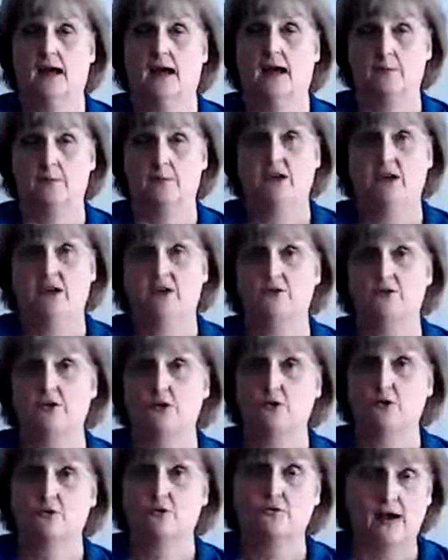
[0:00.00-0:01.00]
If
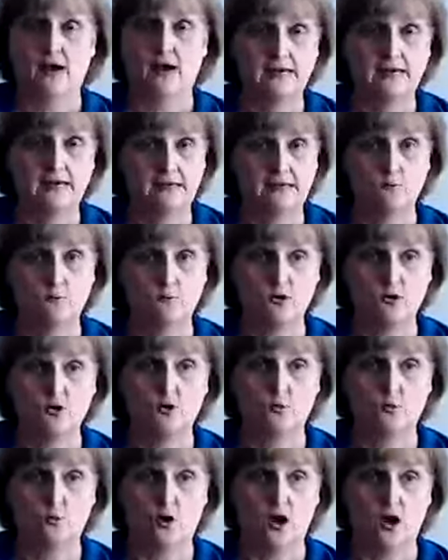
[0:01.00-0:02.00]
you're finding that when
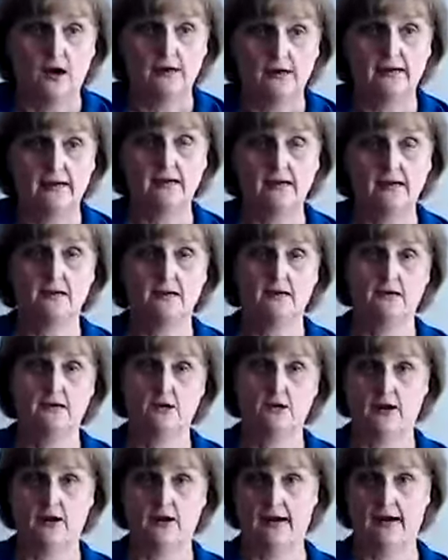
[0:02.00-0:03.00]
you're walking,
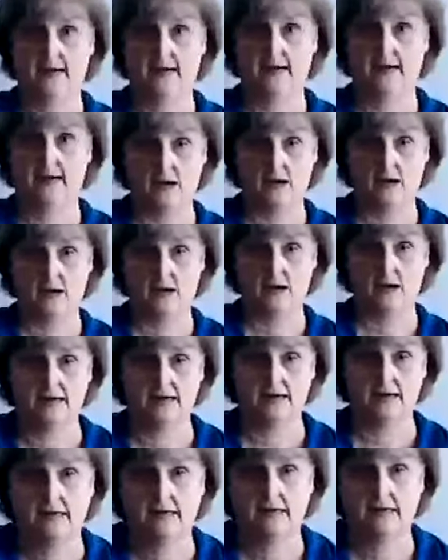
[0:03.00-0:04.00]
your hand is coming
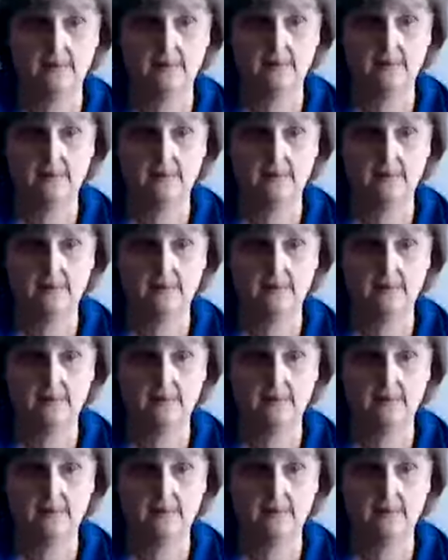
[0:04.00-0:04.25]
in